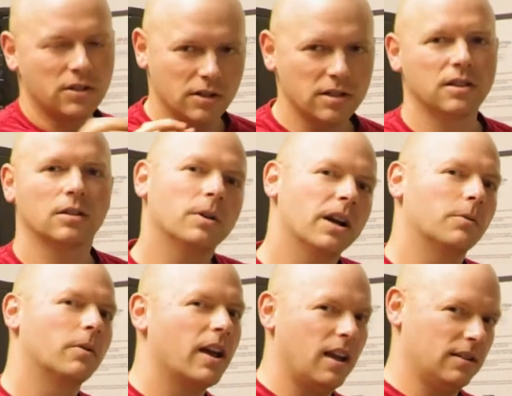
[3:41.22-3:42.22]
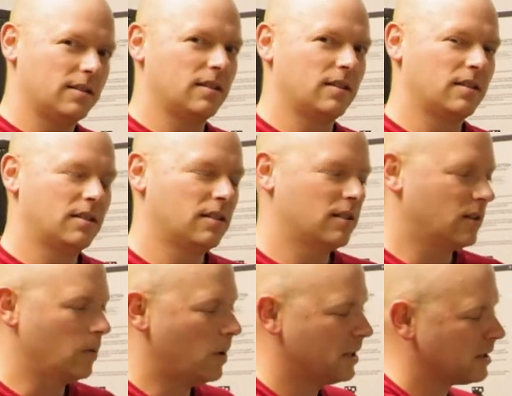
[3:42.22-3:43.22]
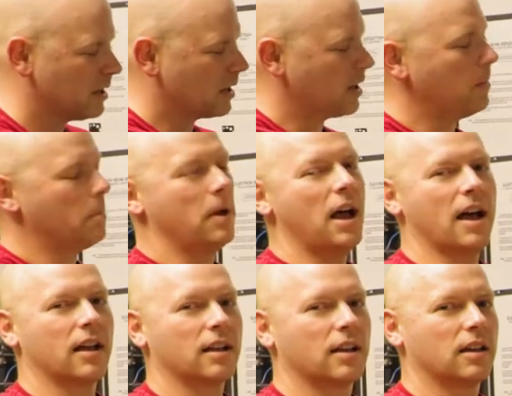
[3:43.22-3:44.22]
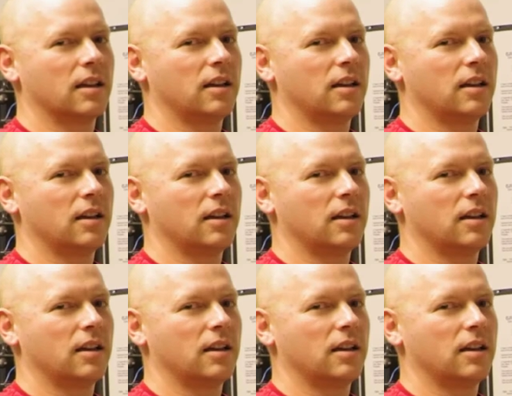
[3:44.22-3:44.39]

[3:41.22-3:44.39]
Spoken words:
at just the right rate, the ones that come back